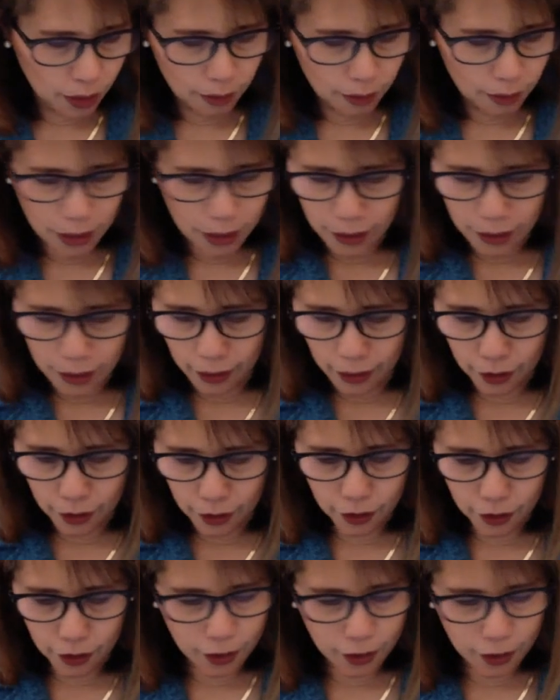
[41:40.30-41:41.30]
index
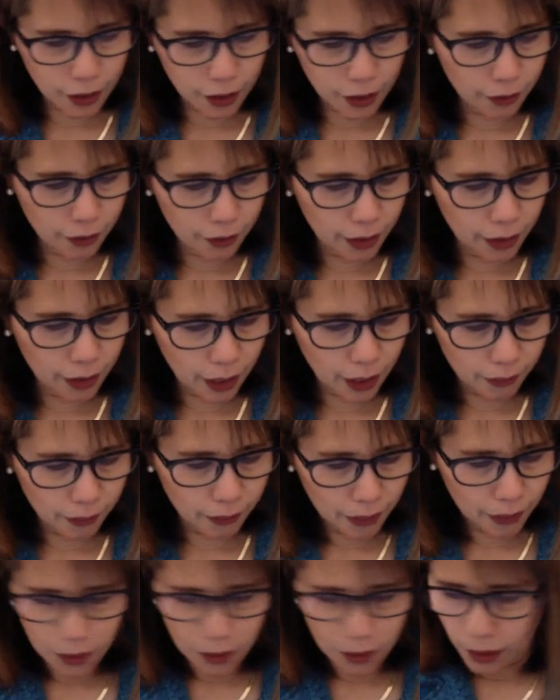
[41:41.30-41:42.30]
cards here right now.
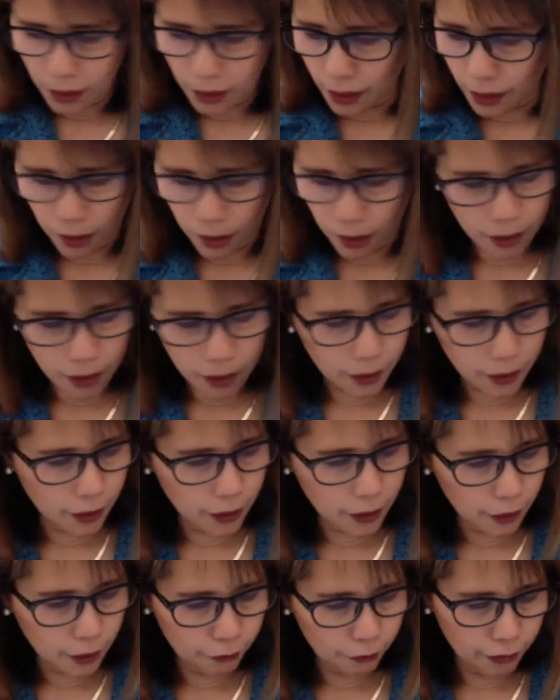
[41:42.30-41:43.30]
I
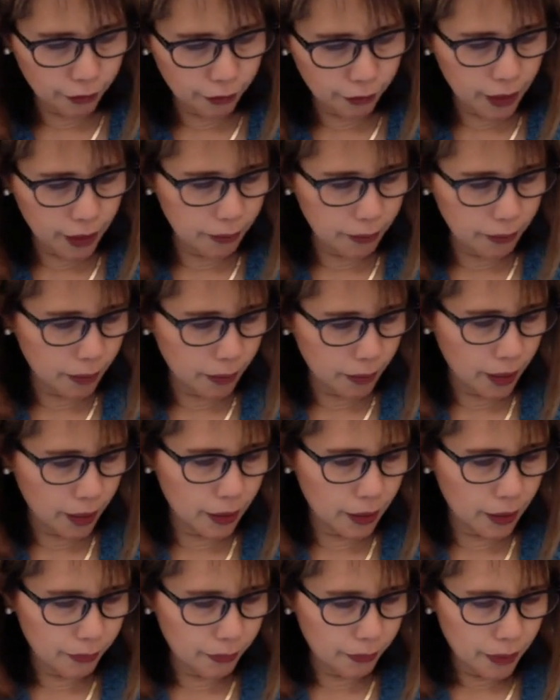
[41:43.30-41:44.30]
cannot find my
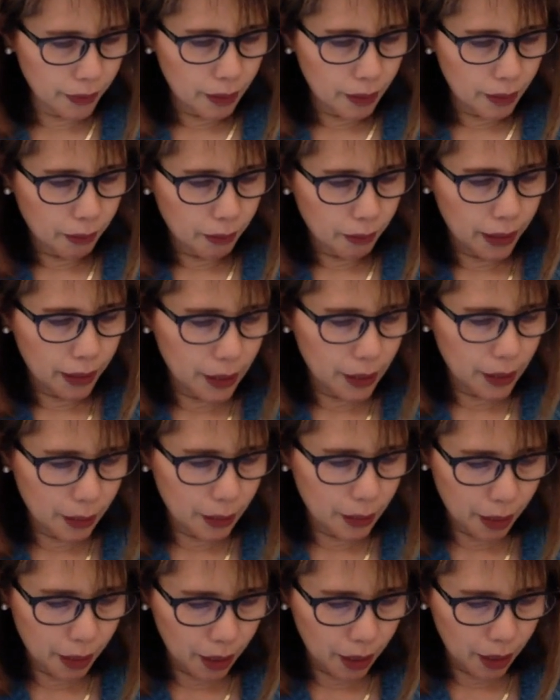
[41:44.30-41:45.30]

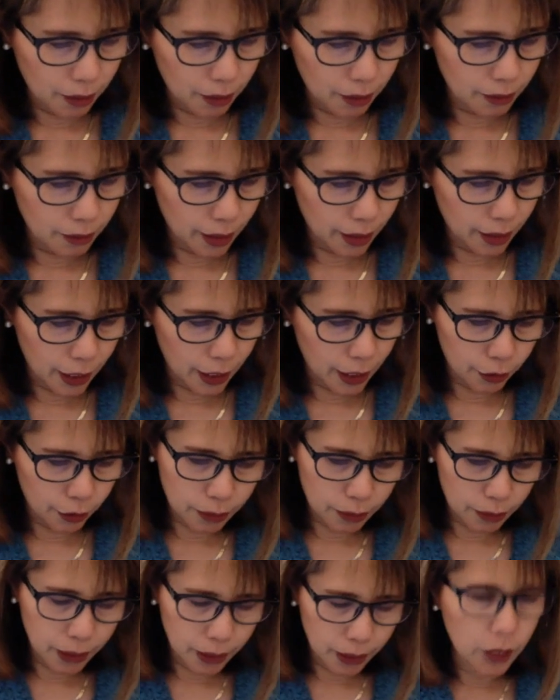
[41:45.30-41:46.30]
email address.
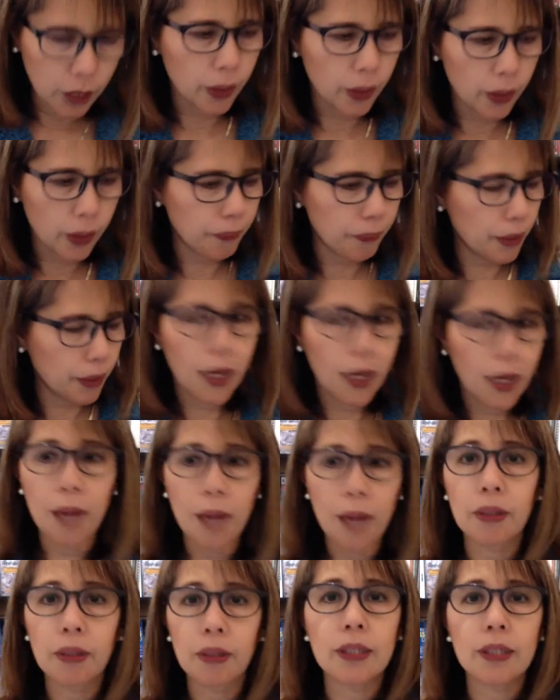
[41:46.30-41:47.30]
But anyway, I'm
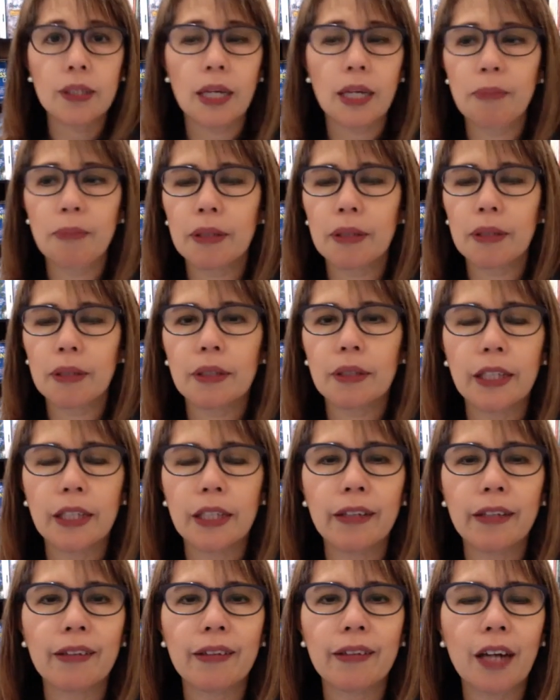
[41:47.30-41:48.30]
going to type it in
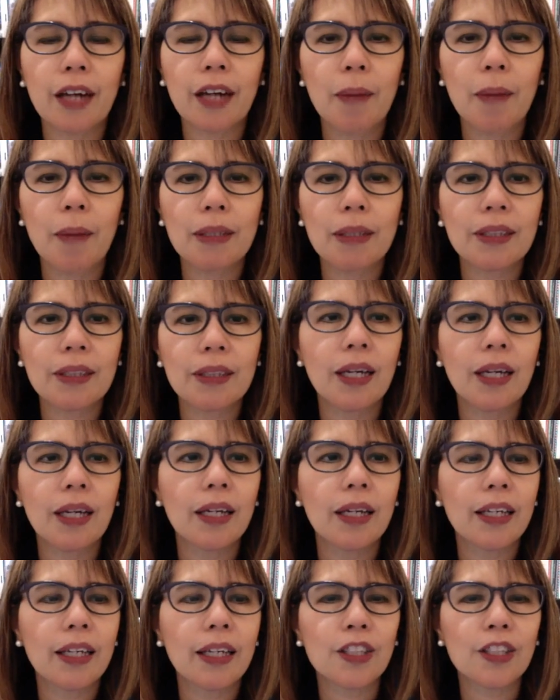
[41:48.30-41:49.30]
the comments.
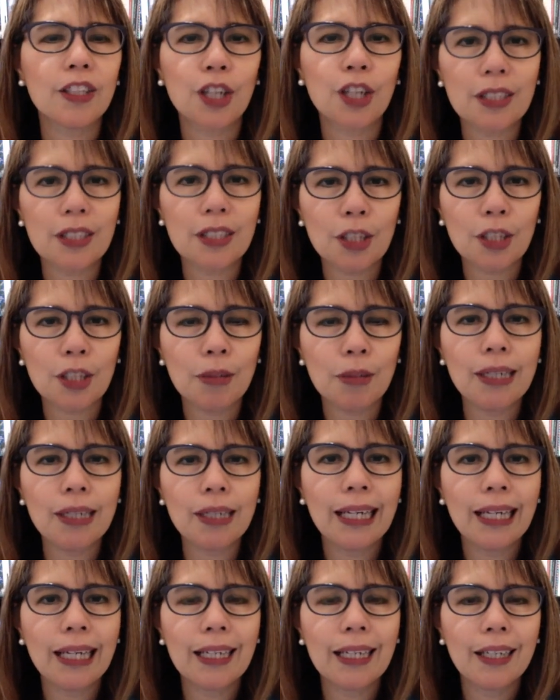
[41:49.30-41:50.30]
It's
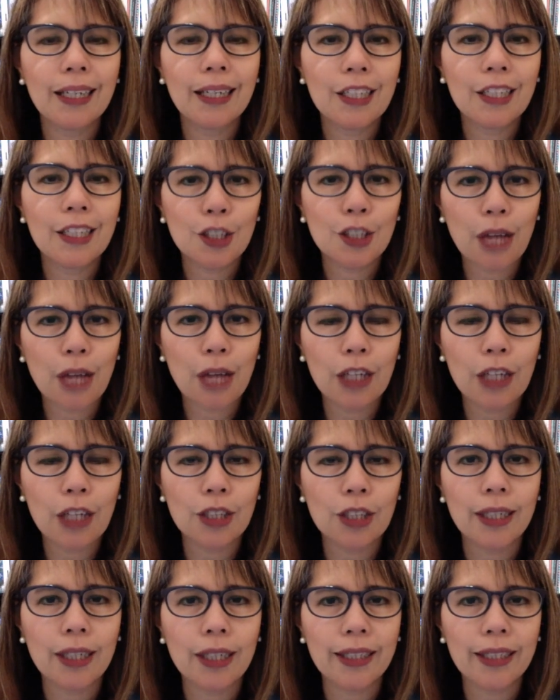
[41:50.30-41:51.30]

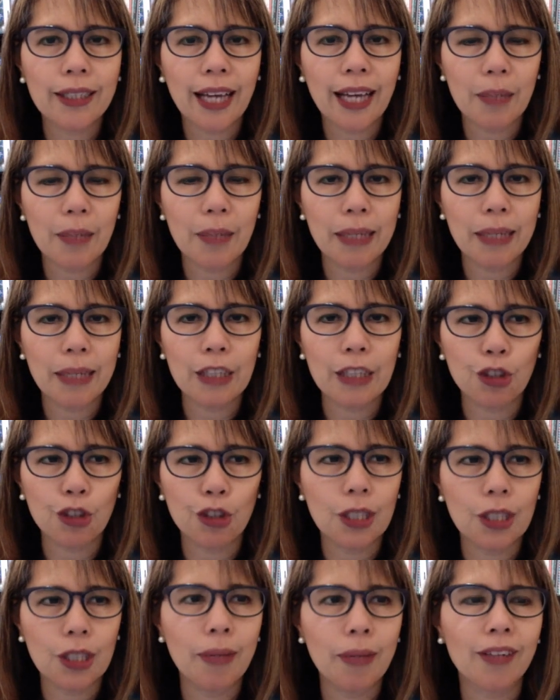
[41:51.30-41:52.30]

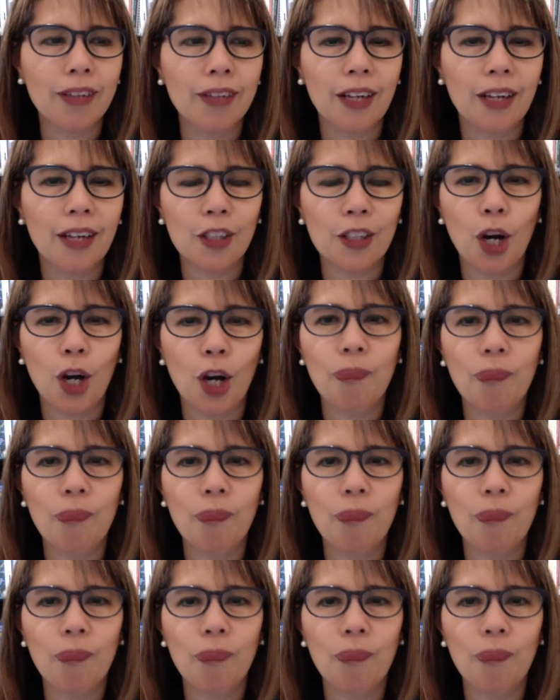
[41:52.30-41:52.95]
customerstrategyacademy@gmail.com.